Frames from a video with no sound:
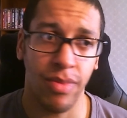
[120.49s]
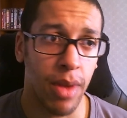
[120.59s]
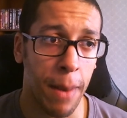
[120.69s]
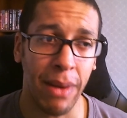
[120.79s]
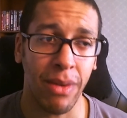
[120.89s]

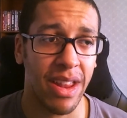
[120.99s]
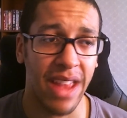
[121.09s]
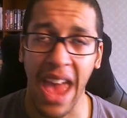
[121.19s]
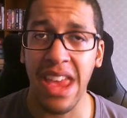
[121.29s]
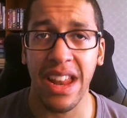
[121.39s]
about
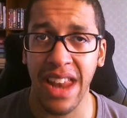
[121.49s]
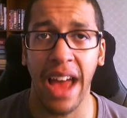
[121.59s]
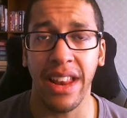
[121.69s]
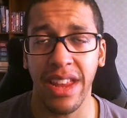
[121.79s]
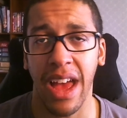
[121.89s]
8 or
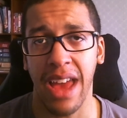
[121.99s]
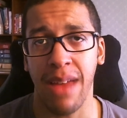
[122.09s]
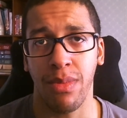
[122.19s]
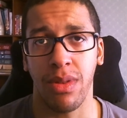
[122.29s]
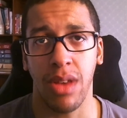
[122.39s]
9
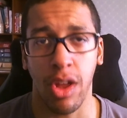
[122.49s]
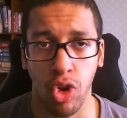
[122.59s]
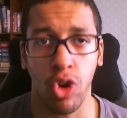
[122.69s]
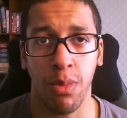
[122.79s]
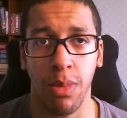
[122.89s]
times it
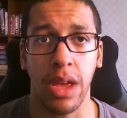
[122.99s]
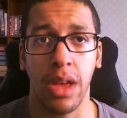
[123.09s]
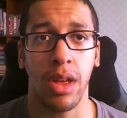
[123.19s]
took me